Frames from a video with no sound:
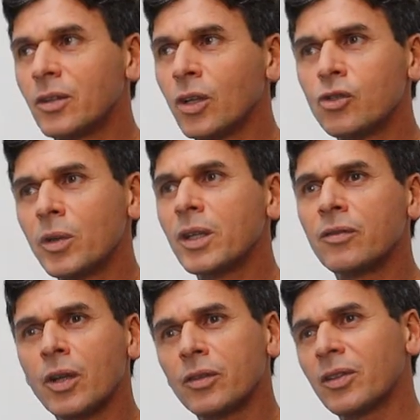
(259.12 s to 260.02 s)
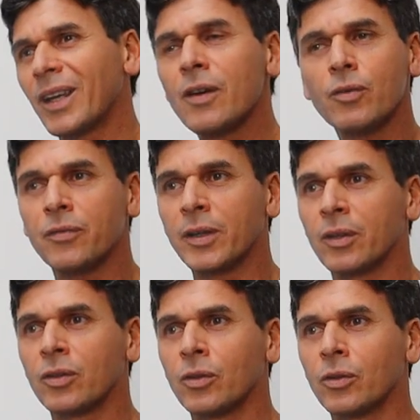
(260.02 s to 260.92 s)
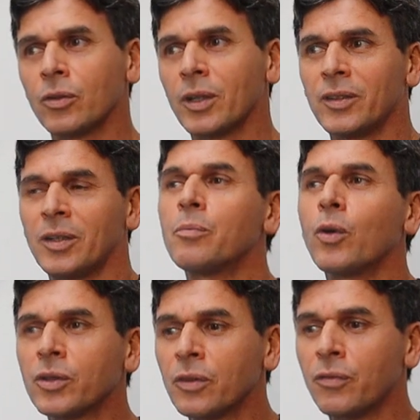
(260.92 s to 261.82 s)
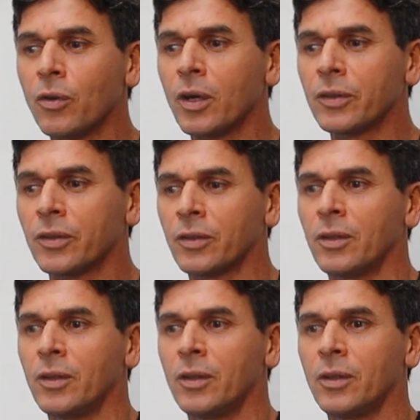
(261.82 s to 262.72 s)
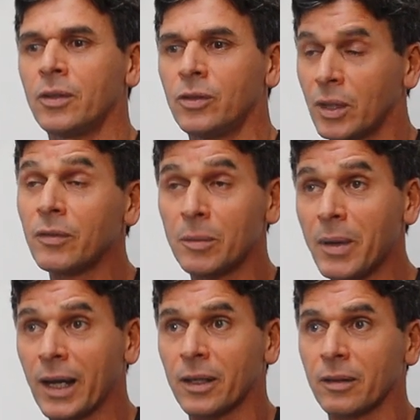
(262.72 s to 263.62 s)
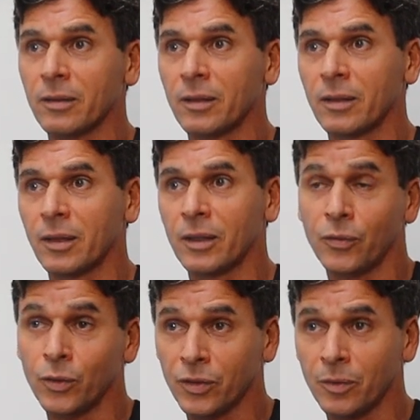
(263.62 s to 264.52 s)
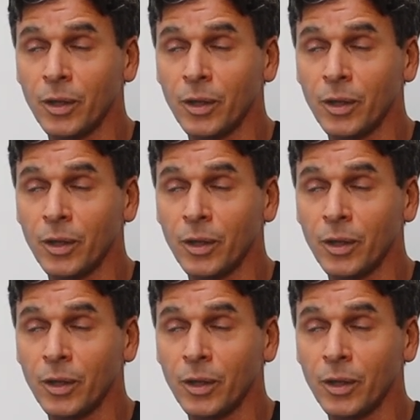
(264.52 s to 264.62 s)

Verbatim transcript: This country gives us everything, so it's important for us to give it back at first.